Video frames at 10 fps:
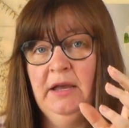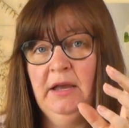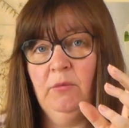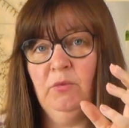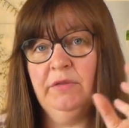
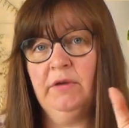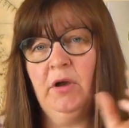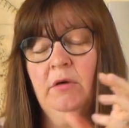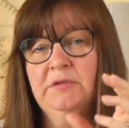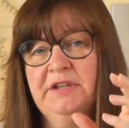And with the
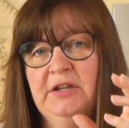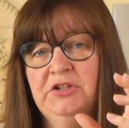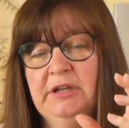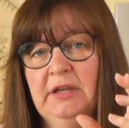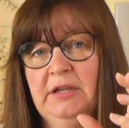gold
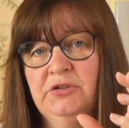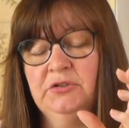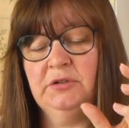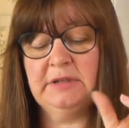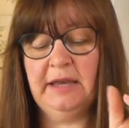edging, it
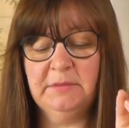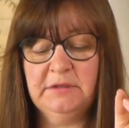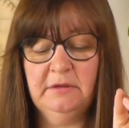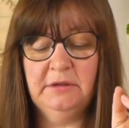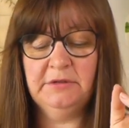just is
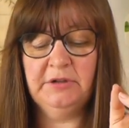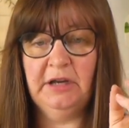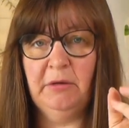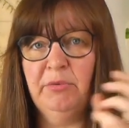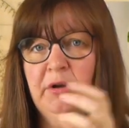absolutely
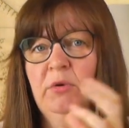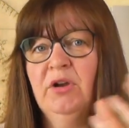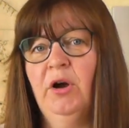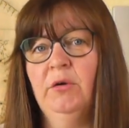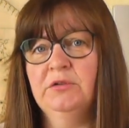stunning. Blue
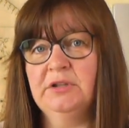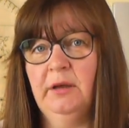and gold.